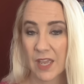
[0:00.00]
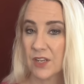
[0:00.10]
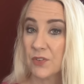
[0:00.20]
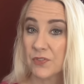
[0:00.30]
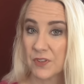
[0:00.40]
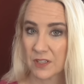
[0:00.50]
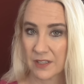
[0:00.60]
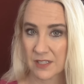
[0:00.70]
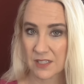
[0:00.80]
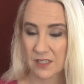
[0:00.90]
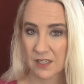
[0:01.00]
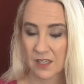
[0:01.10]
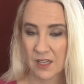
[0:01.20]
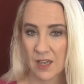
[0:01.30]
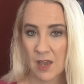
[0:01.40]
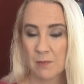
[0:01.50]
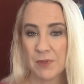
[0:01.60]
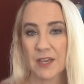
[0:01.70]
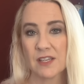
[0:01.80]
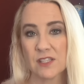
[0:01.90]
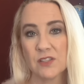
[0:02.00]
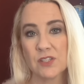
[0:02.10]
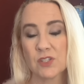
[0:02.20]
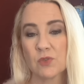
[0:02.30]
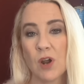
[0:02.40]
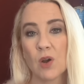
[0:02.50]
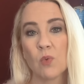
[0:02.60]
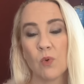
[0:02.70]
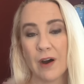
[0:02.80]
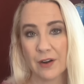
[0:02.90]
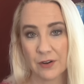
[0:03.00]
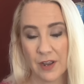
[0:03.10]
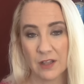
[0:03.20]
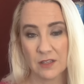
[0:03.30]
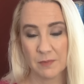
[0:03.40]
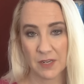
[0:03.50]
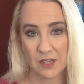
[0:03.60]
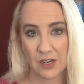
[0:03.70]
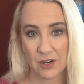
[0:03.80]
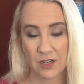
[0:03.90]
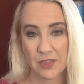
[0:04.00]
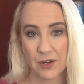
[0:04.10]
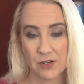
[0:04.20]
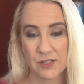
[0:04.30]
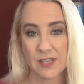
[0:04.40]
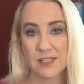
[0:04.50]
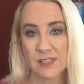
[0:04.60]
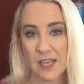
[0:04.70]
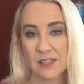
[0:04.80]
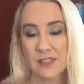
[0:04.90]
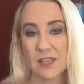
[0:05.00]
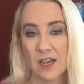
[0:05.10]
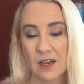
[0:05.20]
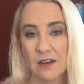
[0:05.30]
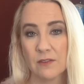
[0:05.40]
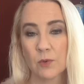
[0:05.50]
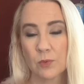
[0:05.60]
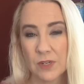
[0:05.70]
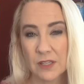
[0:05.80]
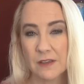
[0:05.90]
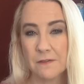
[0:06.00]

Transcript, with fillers: and you feel it because of the strong water element here, there's a sense of really